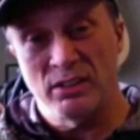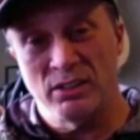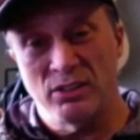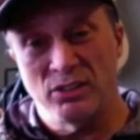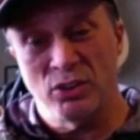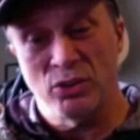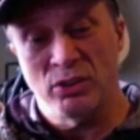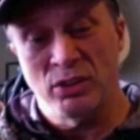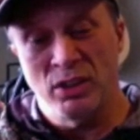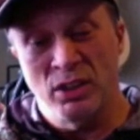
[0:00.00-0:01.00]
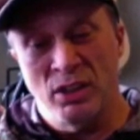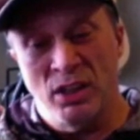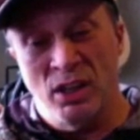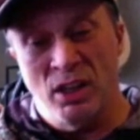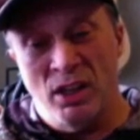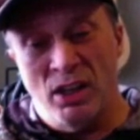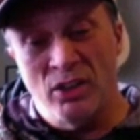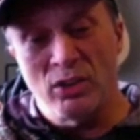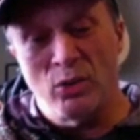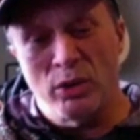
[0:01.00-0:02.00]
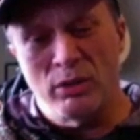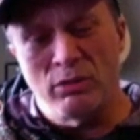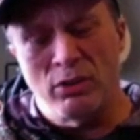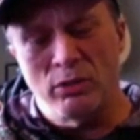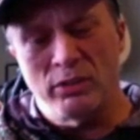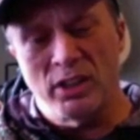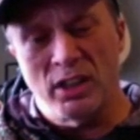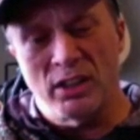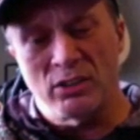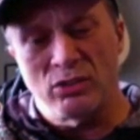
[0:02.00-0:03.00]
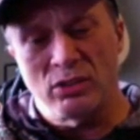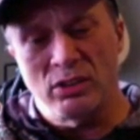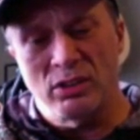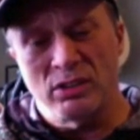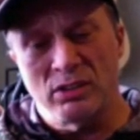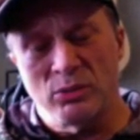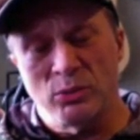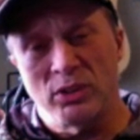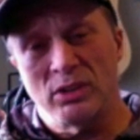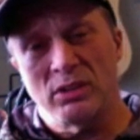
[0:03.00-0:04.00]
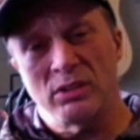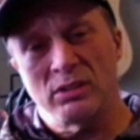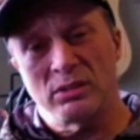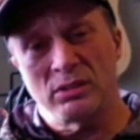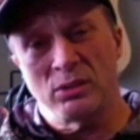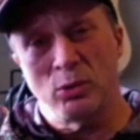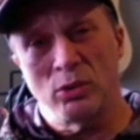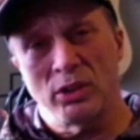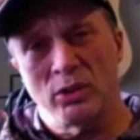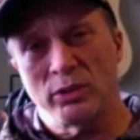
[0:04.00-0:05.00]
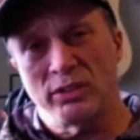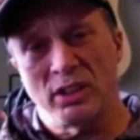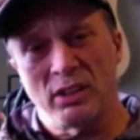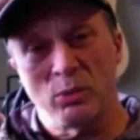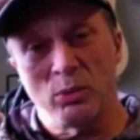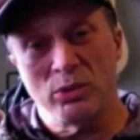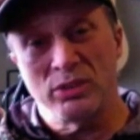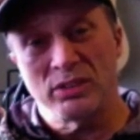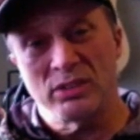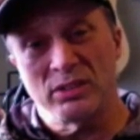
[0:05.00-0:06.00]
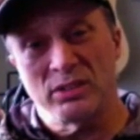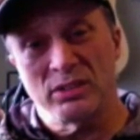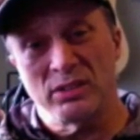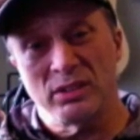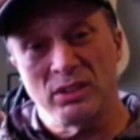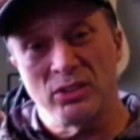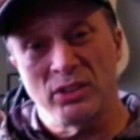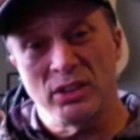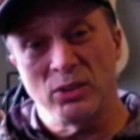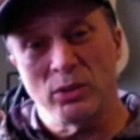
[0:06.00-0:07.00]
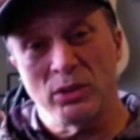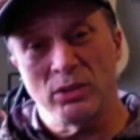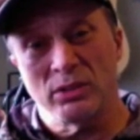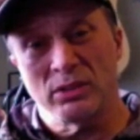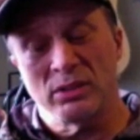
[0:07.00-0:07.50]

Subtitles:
So I got quite involved in that actually with the Gore Girl Guitar Awards, going there quite a lot,